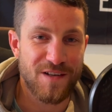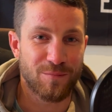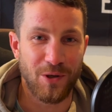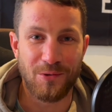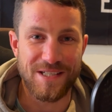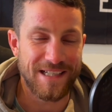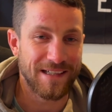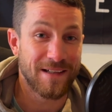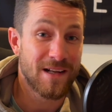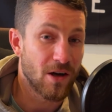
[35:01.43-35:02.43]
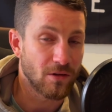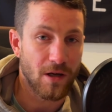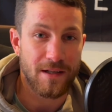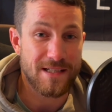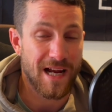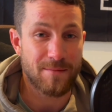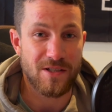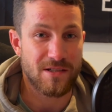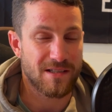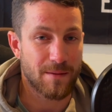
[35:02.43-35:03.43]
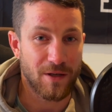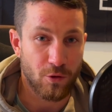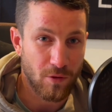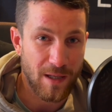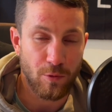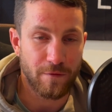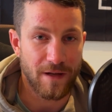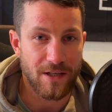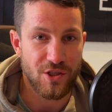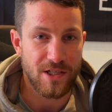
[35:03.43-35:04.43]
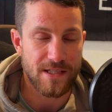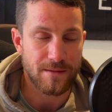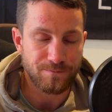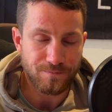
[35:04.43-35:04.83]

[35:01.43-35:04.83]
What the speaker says: of protein. A lot of times there's some incredible veggies.